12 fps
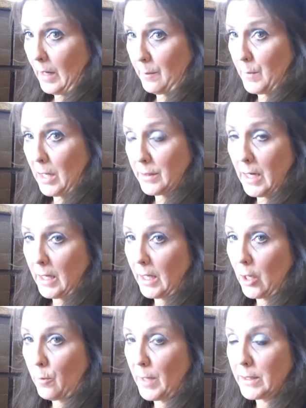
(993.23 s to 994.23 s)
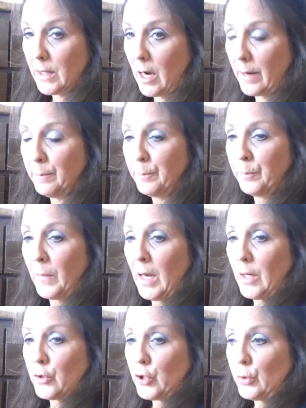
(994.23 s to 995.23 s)
I'm not taking all my time
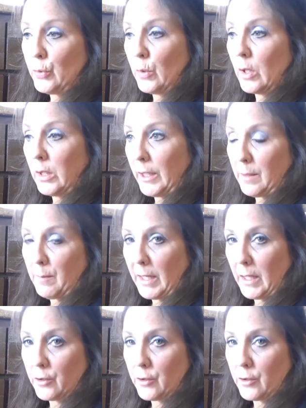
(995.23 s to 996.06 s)
to clean my